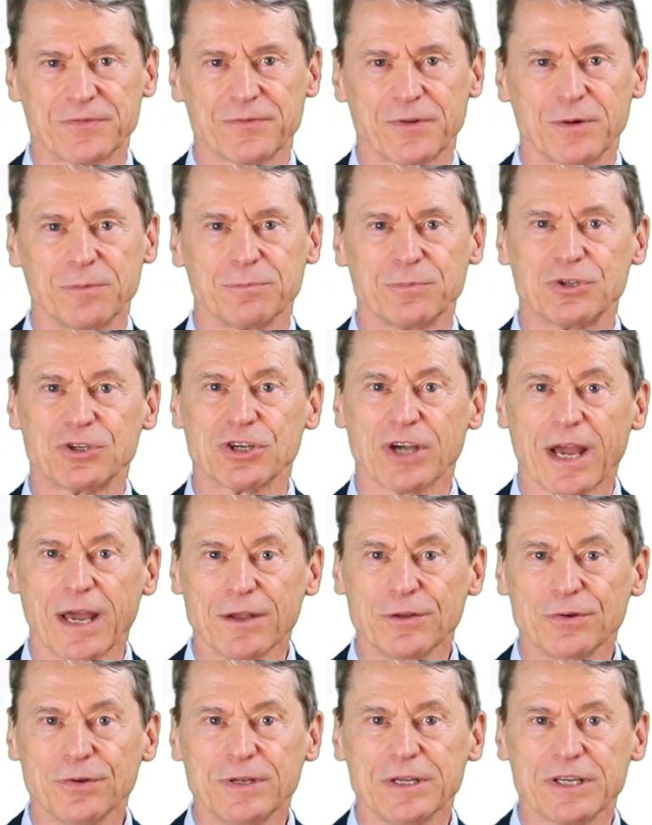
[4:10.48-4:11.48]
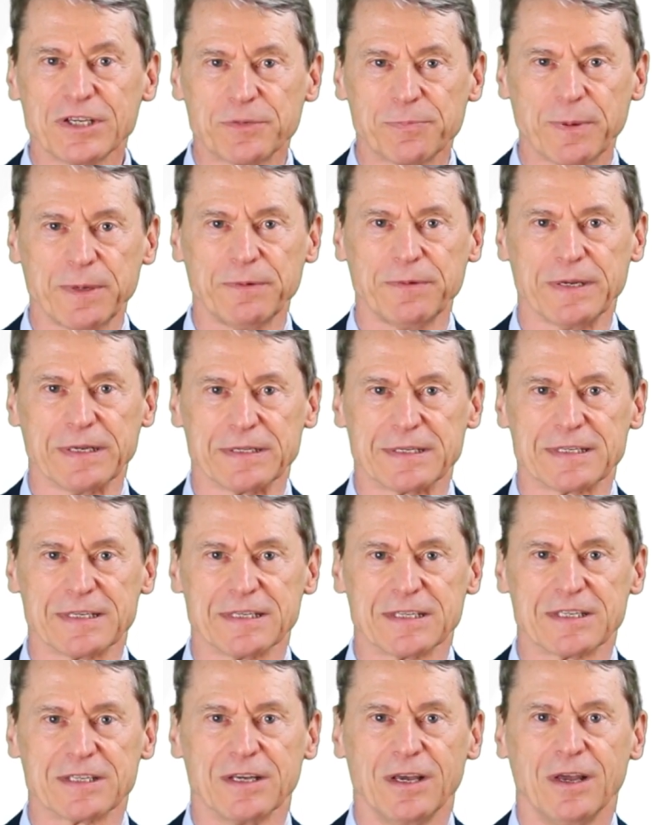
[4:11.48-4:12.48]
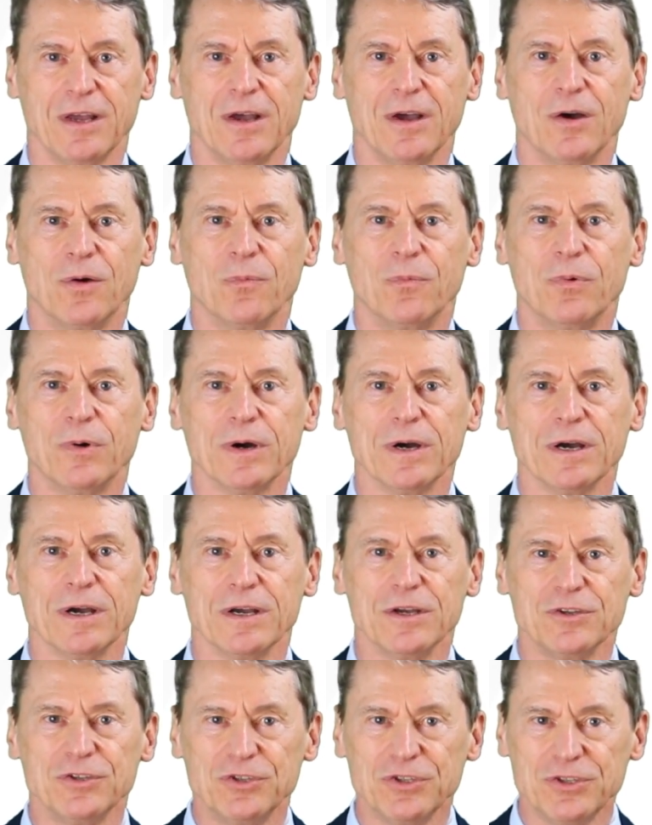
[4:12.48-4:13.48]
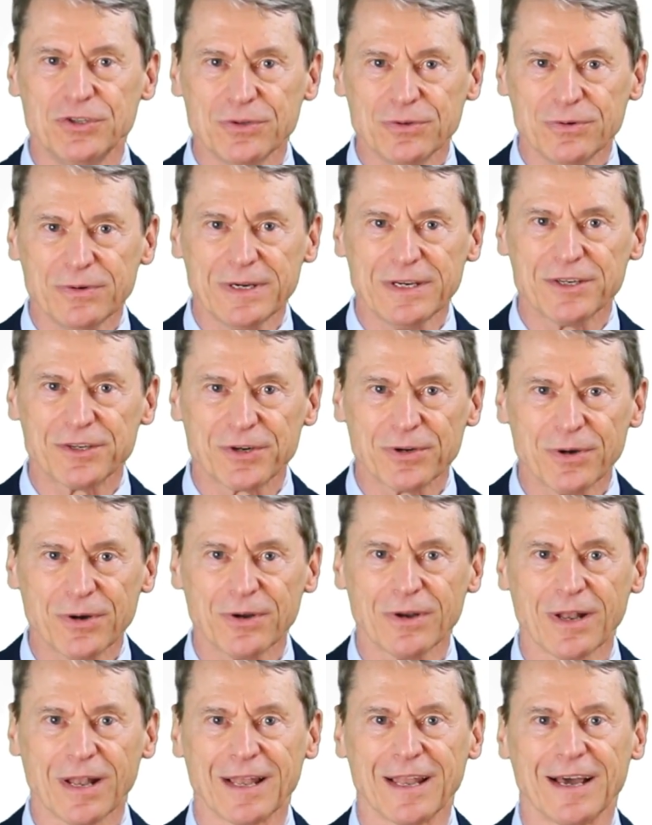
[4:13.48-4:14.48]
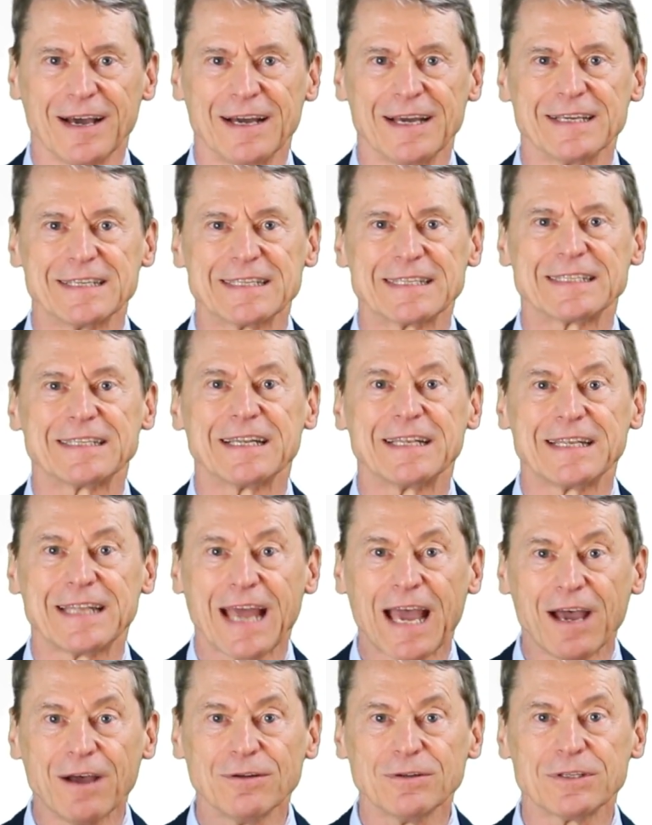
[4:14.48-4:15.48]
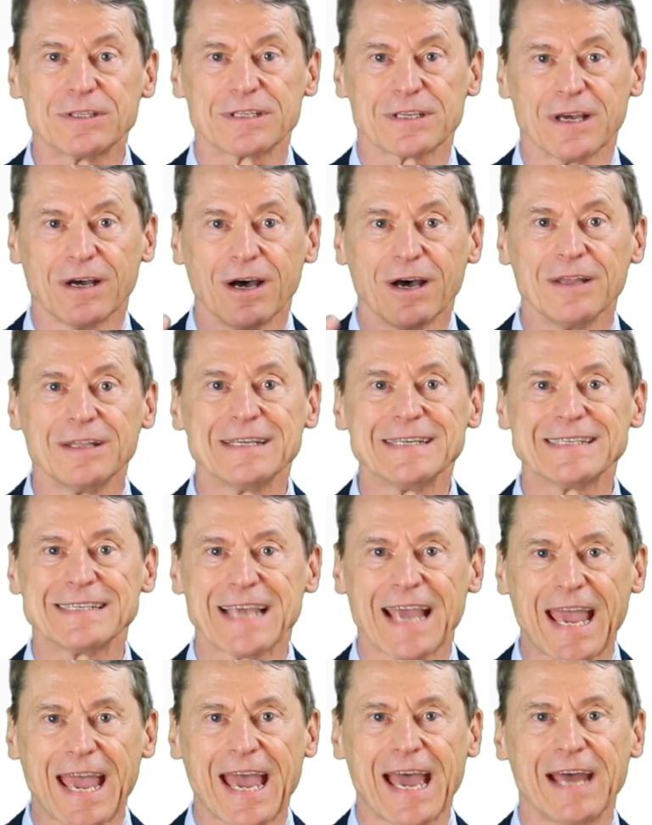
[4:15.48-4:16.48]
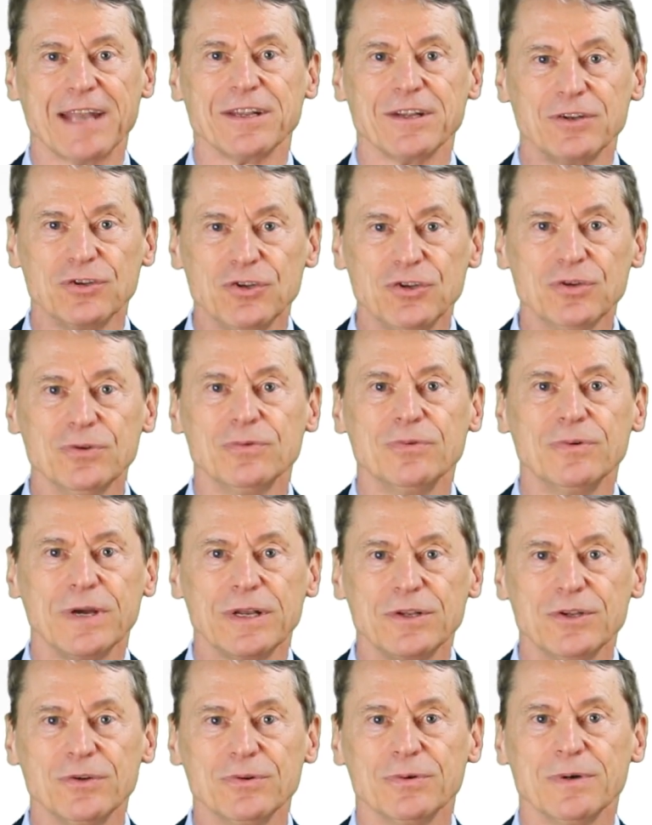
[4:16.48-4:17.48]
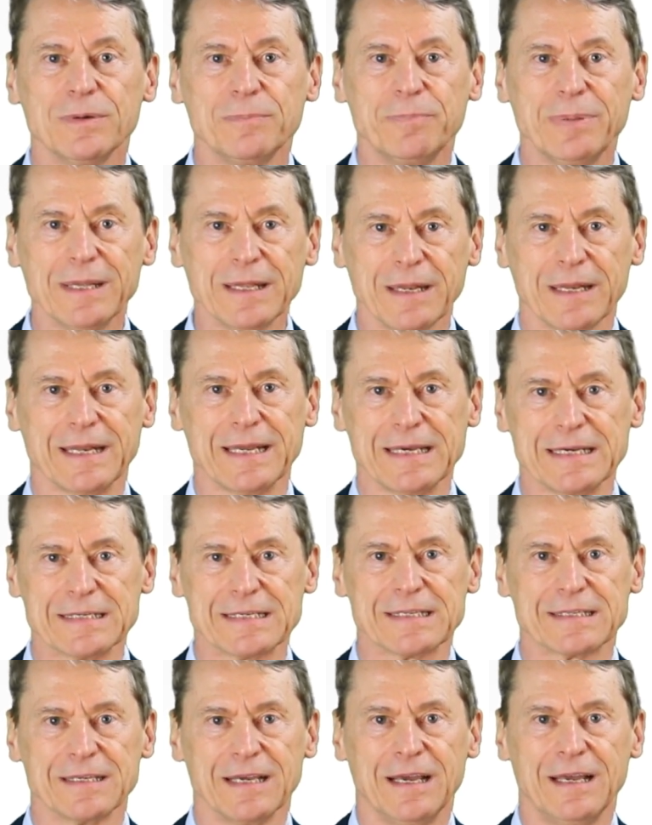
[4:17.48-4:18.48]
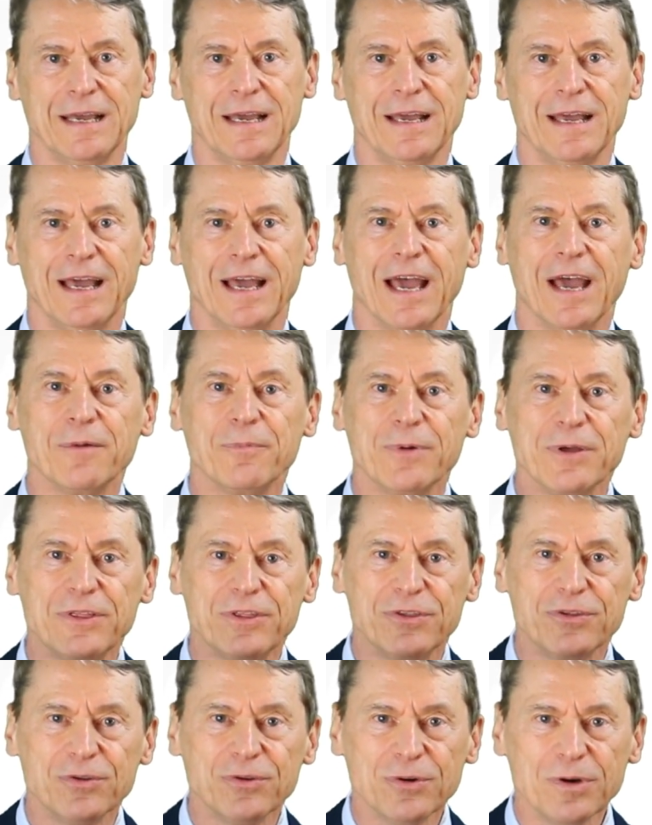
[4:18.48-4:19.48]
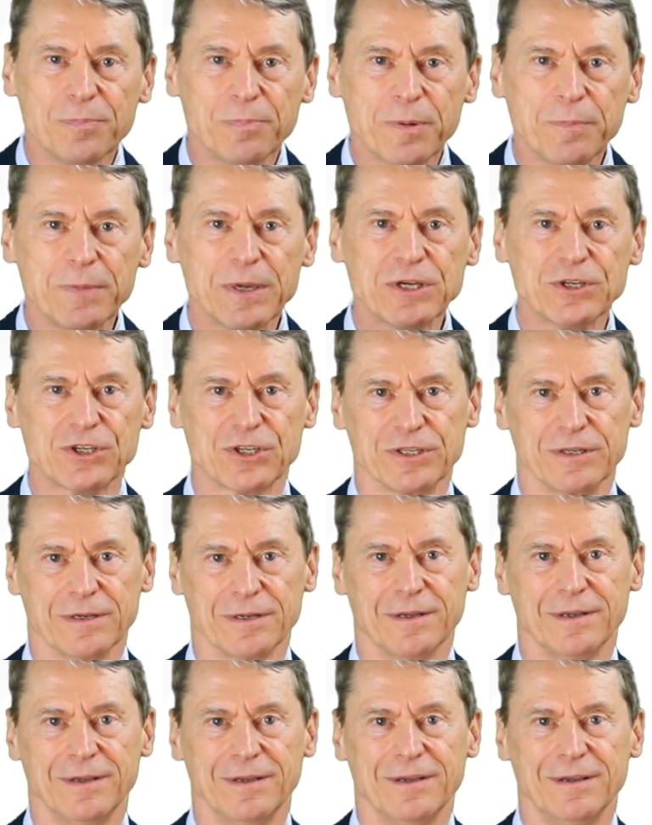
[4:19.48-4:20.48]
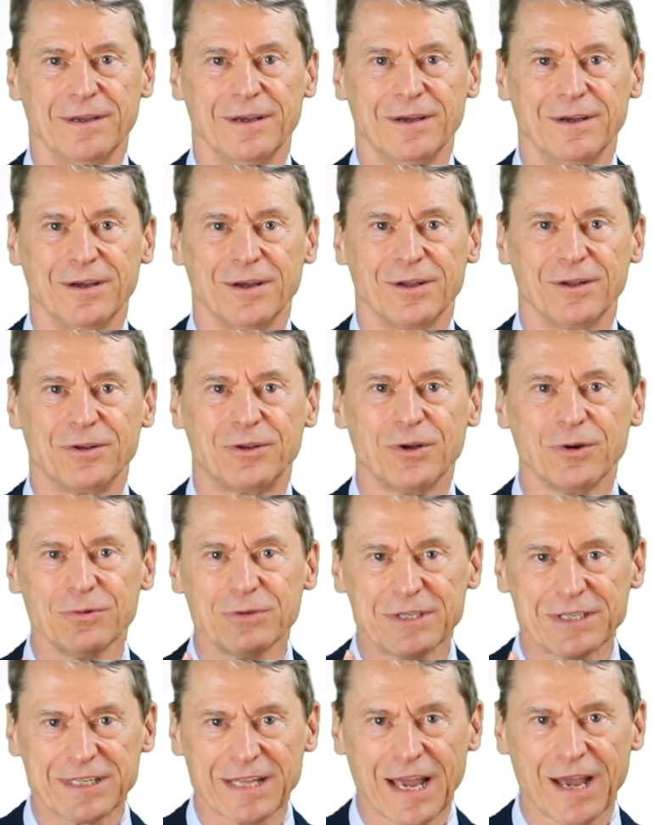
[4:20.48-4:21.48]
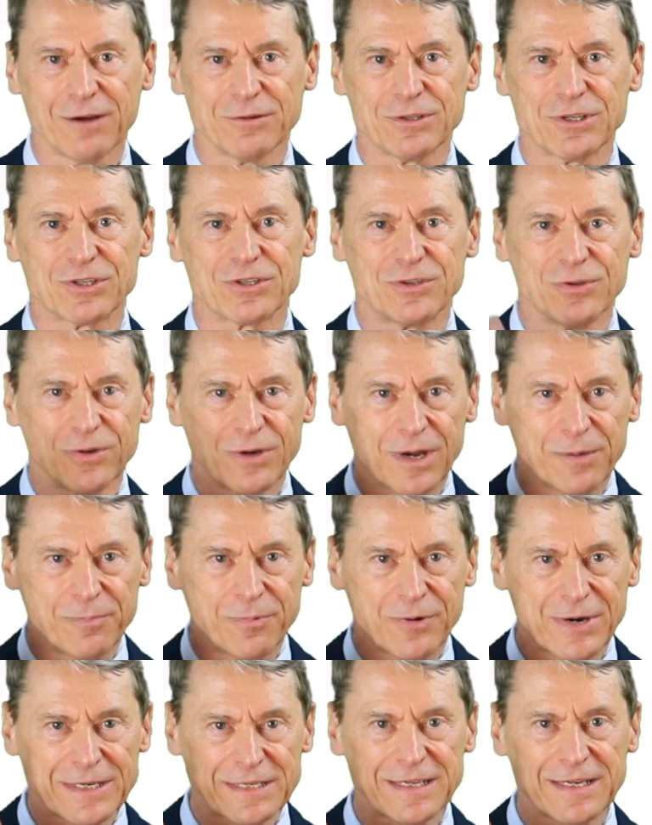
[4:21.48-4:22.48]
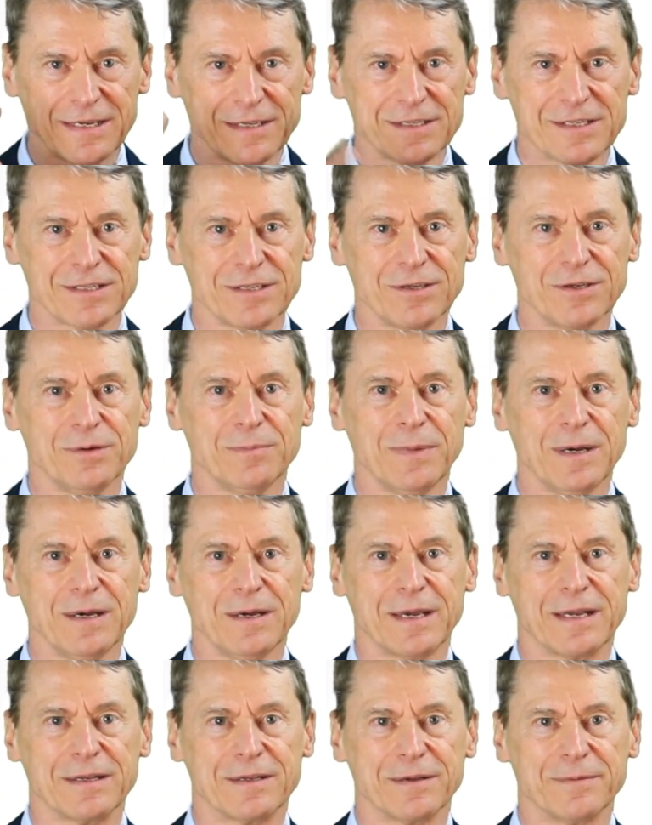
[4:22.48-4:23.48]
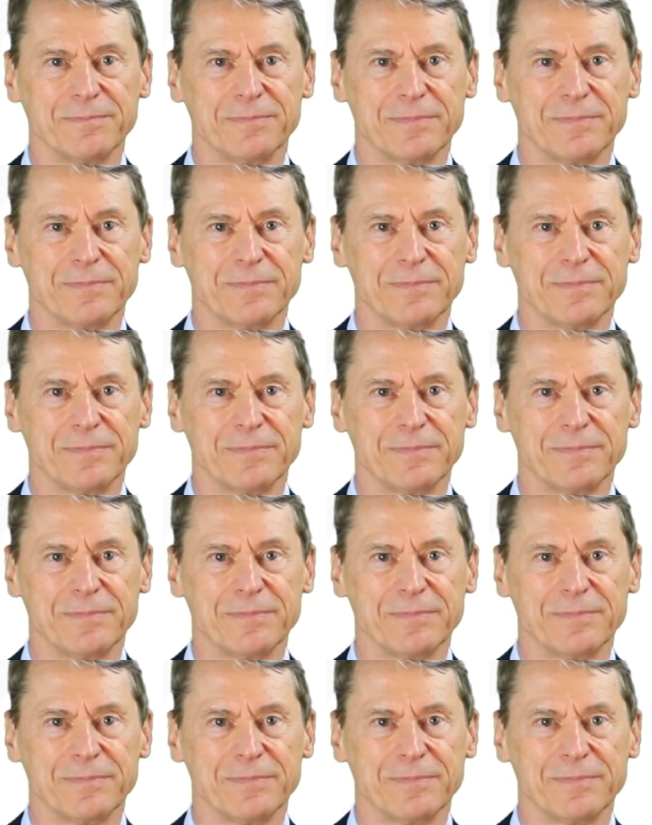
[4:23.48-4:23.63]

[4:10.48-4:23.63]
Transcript: from childhood experiences where you internalized the doubts others had in you and your abilities. And with your permission, those doubts took up residence in your mind.